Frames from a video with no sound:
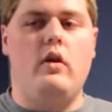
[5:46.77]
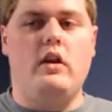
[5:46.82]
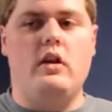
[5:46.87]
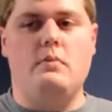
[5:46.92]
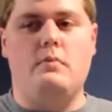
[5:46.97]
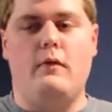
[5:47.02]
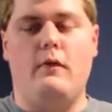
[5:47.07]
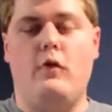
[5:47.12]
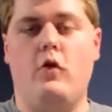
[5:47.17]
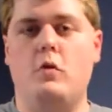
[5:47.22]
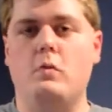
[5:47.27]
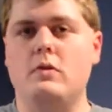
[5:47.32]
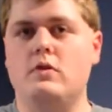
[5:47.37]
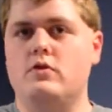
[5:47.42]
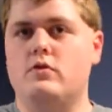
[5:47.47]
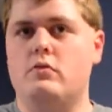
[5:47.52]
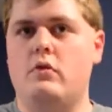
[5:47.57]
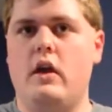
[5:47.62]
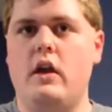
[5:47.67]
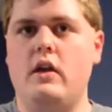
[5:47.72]
in the
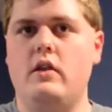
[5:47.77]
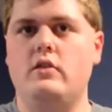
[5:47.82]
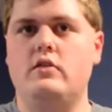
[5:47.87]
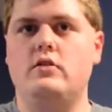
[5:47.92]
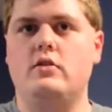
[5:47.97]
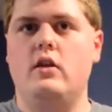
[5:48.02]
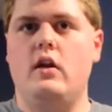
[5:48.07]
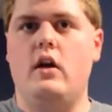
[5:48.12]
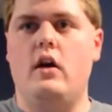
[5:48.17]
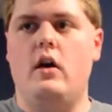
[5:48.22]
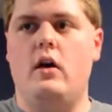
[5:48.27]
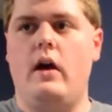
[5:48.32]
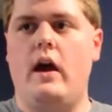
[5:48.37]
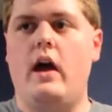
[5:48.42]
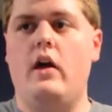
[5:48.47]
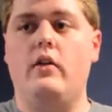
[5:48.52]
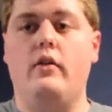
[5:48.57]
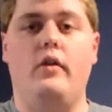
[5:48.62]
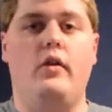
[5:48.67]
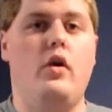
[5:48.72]
performance range,
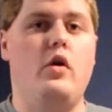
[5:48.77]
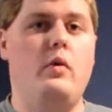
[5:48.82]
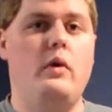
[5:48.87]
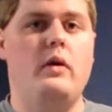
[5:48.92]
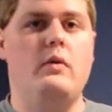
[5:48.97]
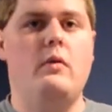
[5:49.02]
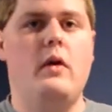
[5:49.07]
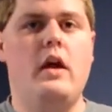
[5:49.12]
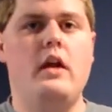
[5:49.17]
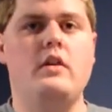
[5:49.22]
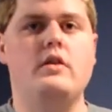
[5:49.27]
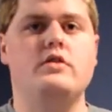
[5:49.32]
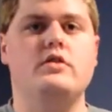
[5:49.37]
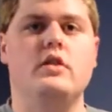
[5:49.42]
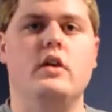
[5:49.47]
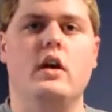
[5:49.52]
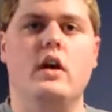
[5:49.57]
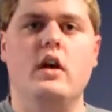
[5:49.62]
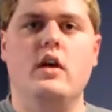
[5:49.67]
out of the low end range.